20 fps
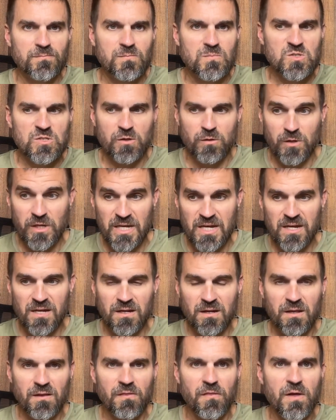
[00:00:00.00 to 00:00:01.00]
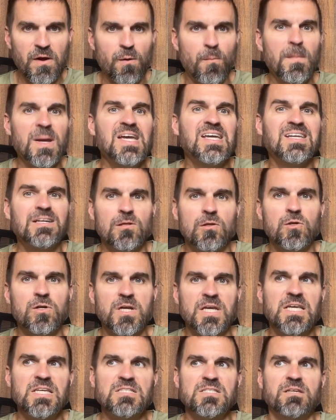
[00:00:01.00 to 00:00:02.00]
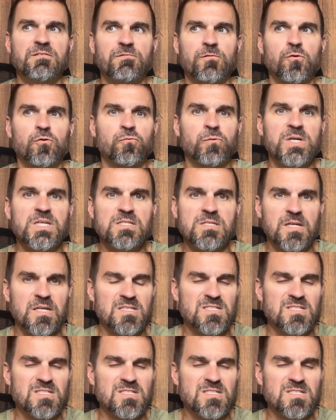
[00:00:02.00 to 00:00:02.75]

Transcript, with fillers: So again, they're making it look easy for a reason.